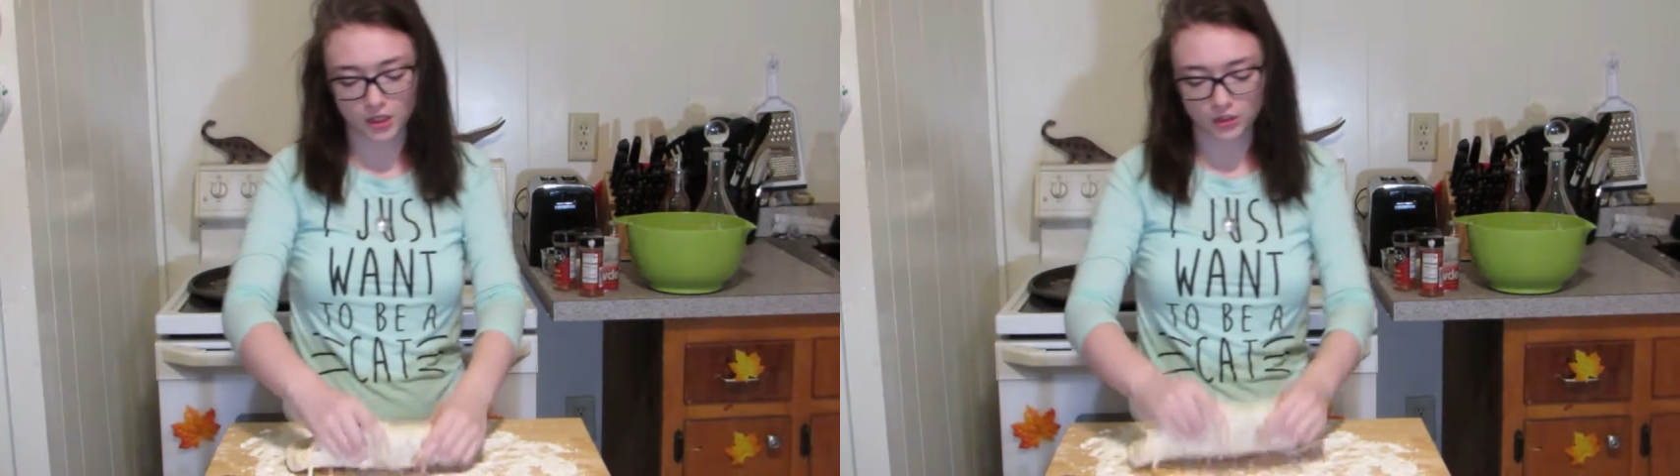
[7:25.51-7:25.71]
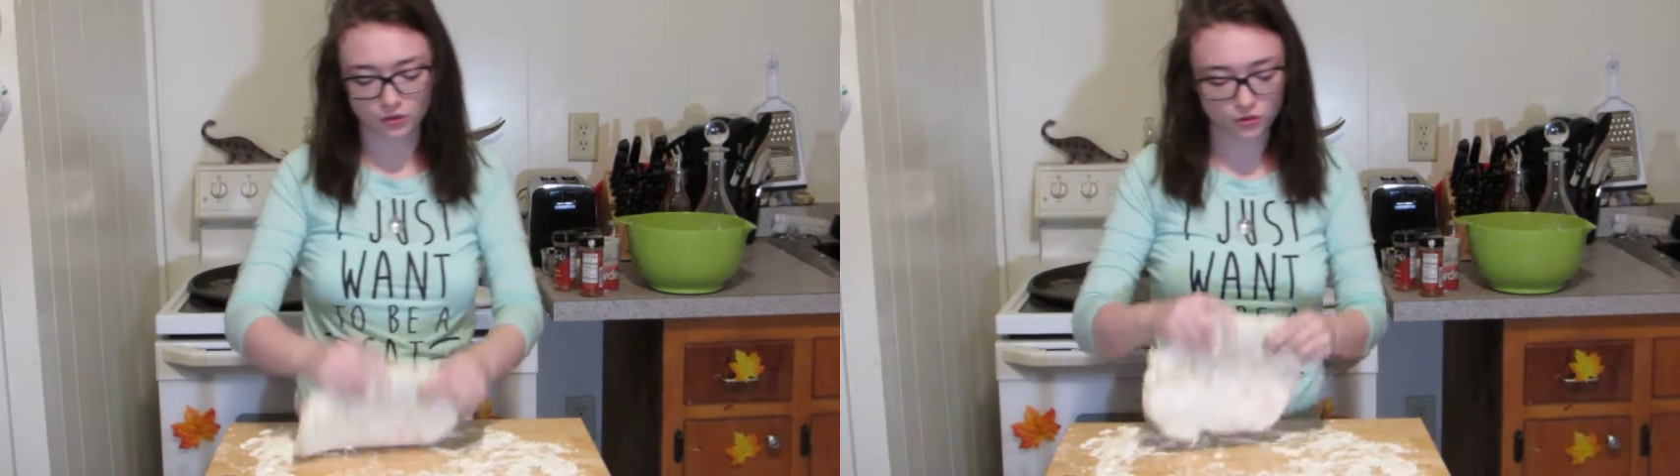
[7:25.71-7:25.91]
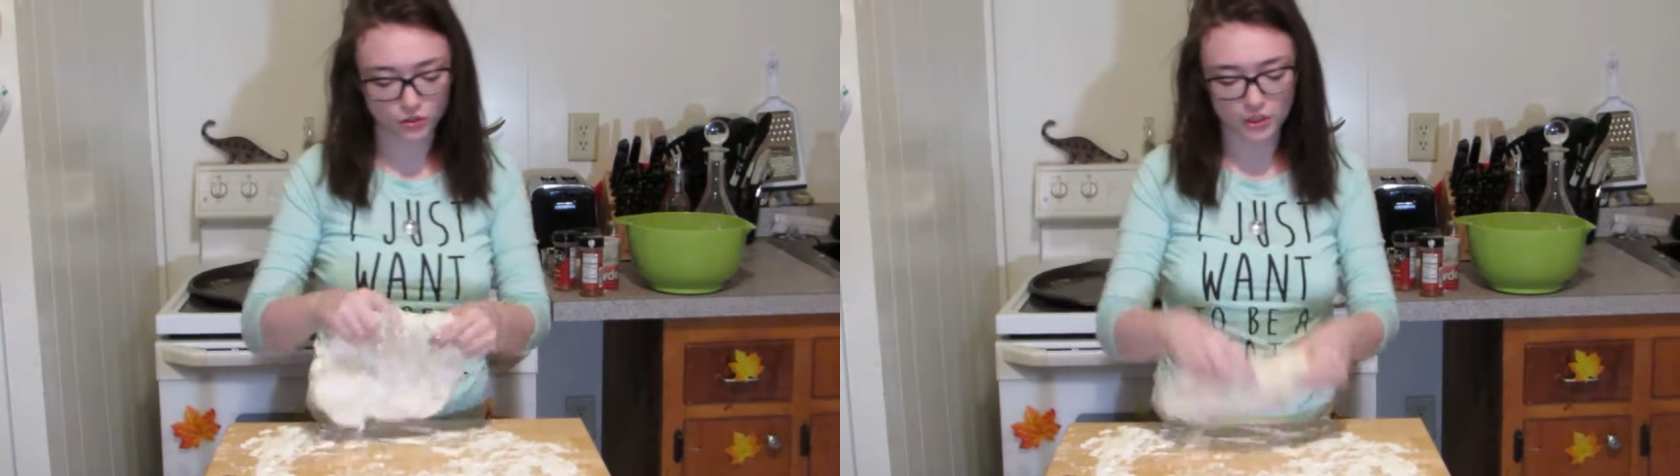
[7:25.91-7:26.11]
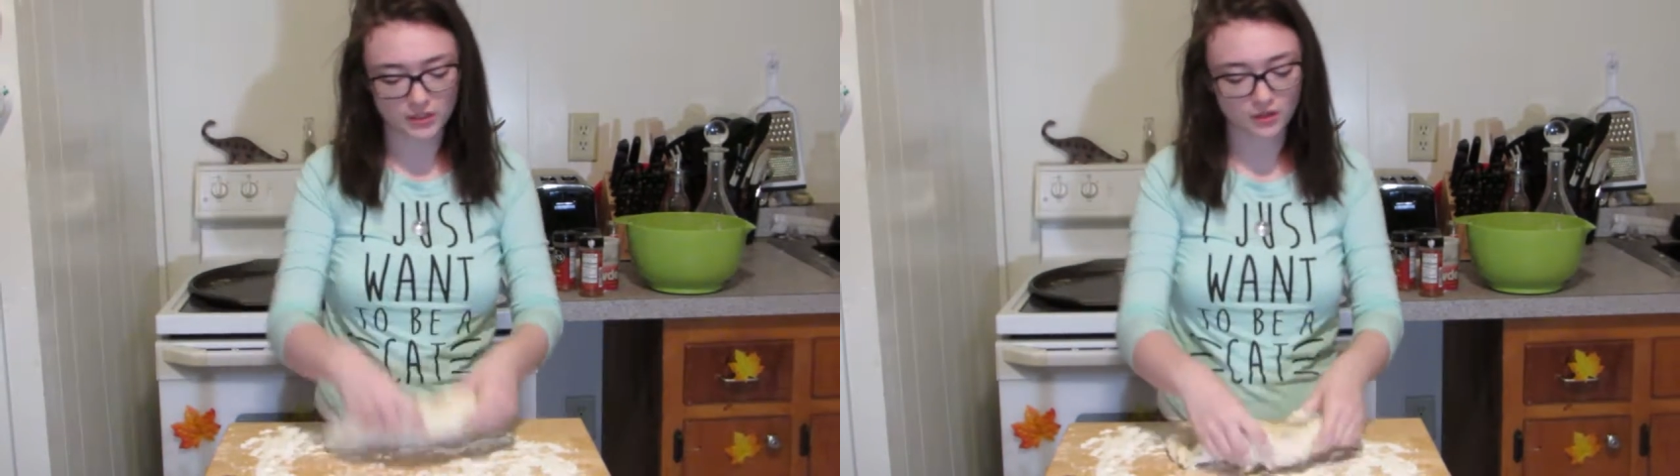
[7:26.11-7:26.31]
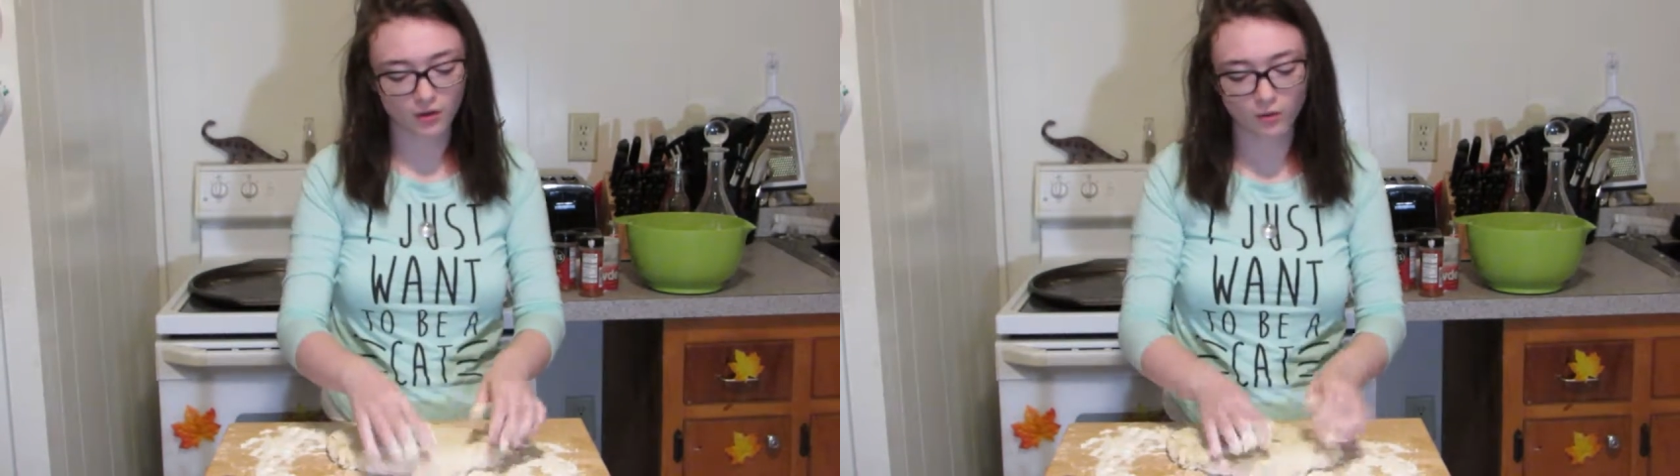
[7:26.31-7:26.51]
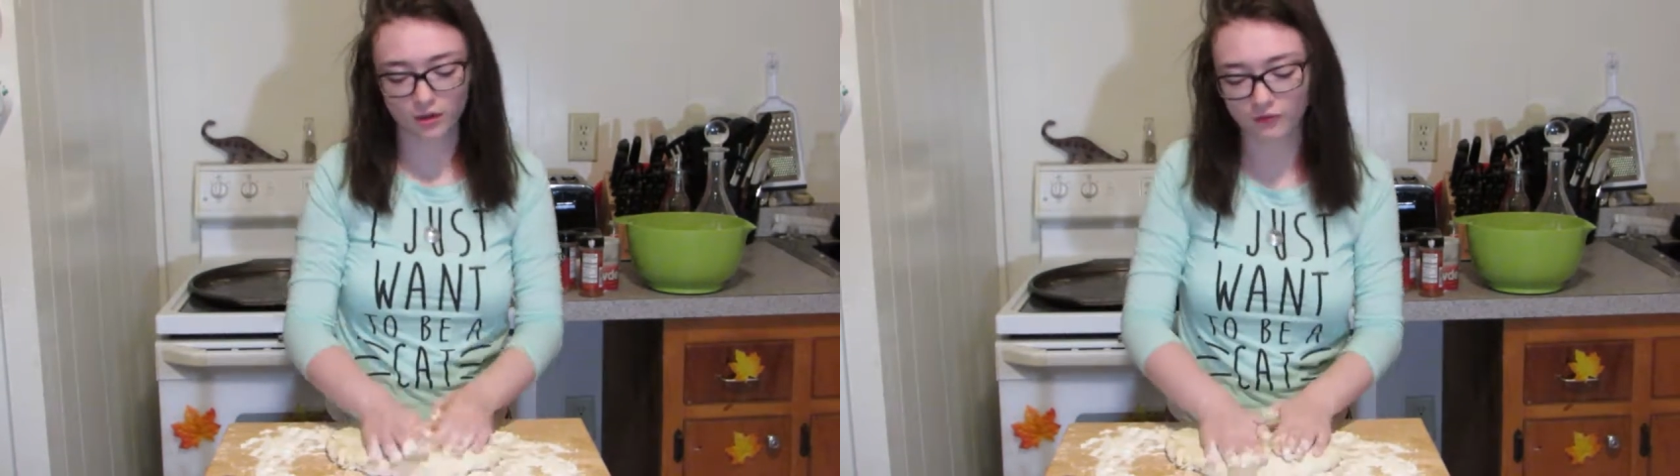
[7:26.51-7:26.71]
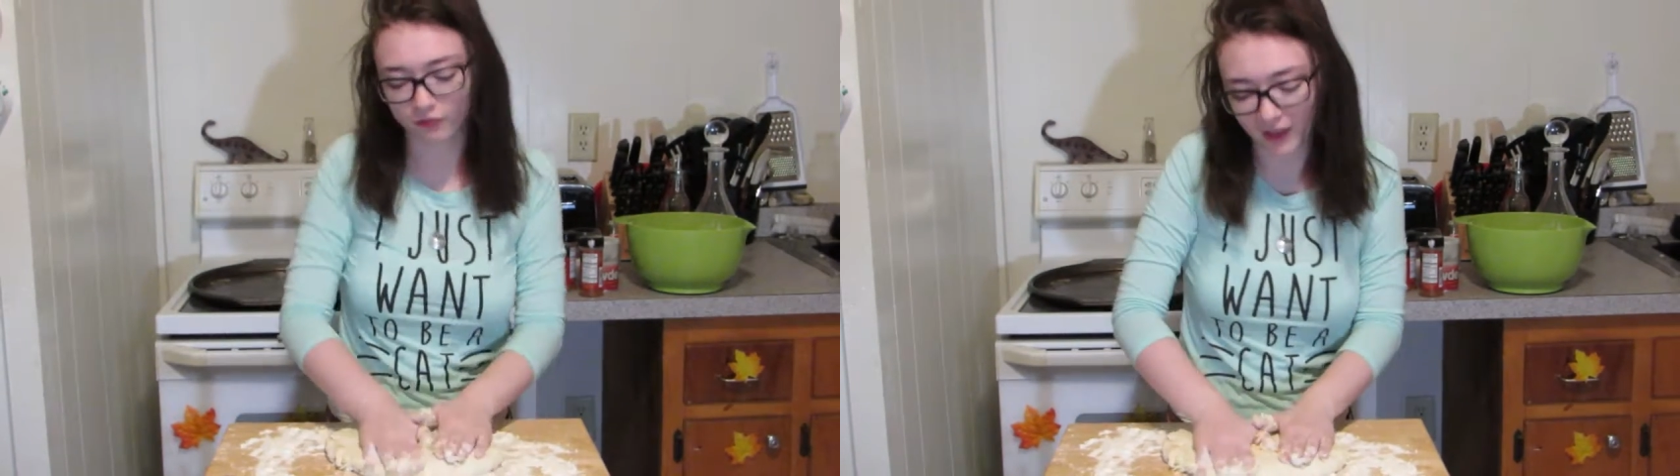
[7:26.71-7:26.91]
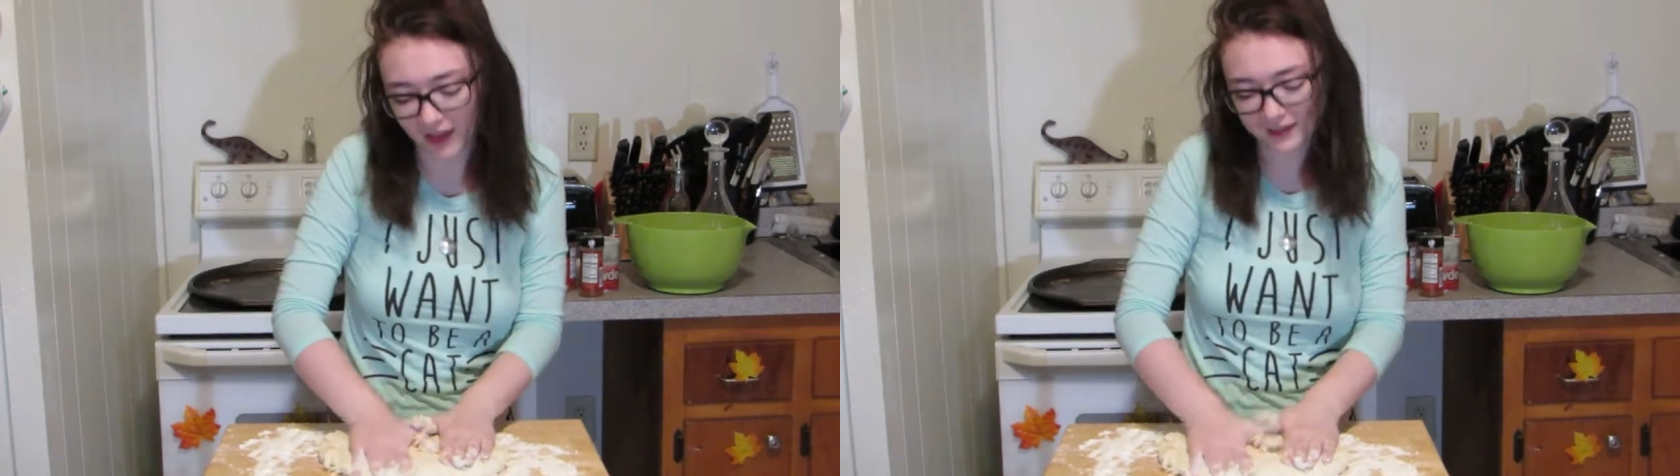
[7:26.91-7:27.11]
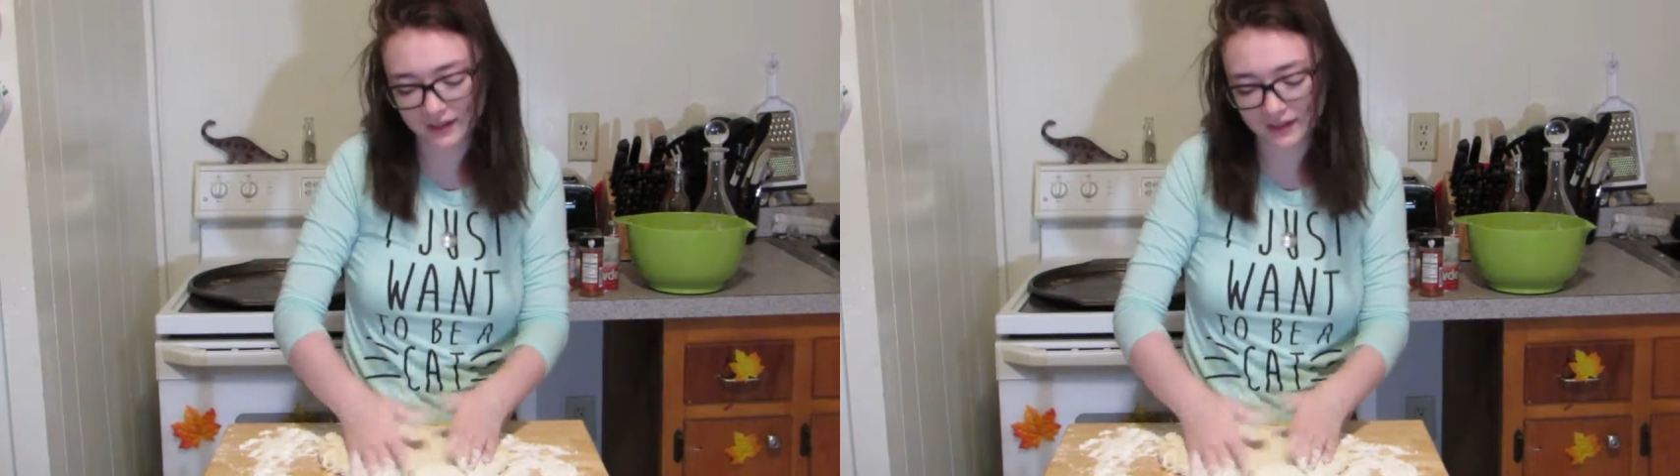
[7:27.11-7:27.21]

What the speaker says: You're just going to want to flatten